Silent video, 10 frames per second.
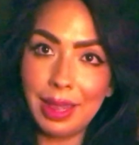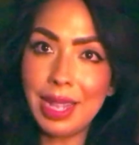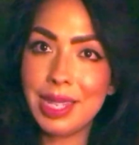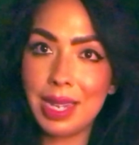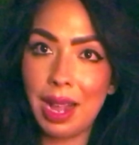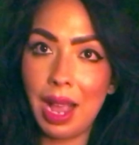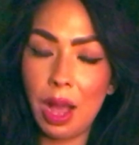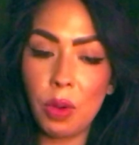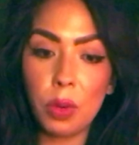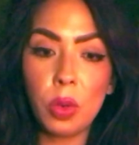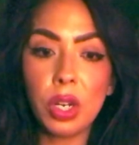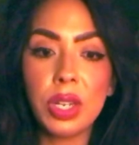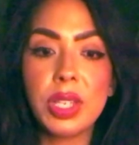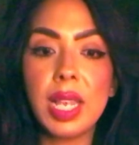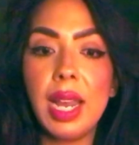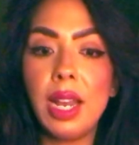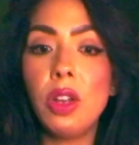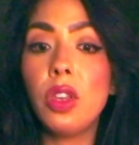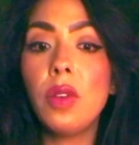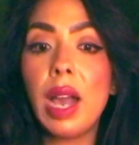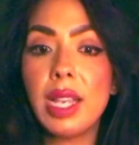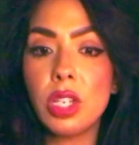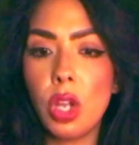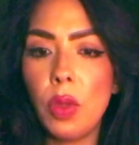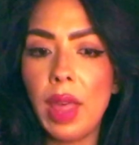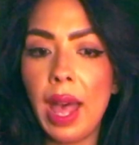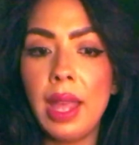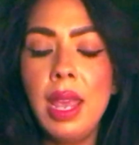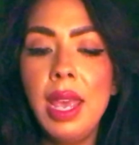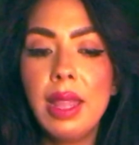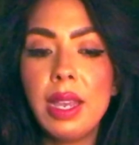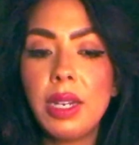That's not how it works. And I know you guys know that. There